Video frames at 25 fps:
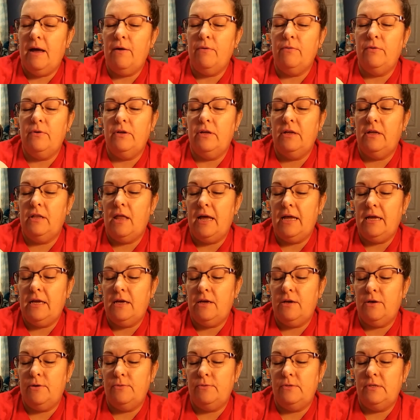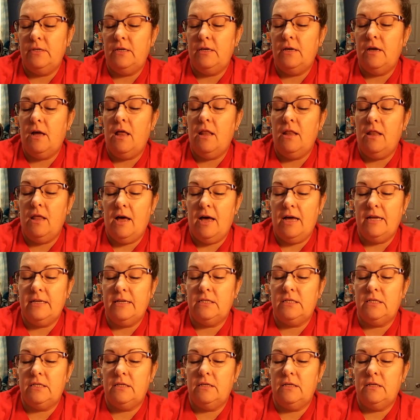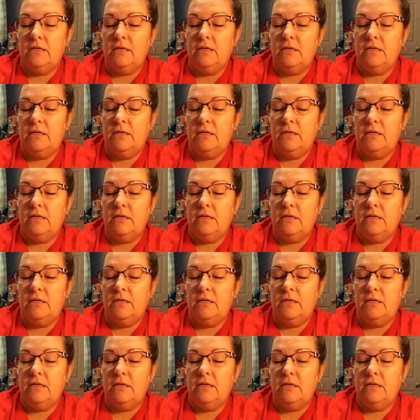I really like Cozy a lot.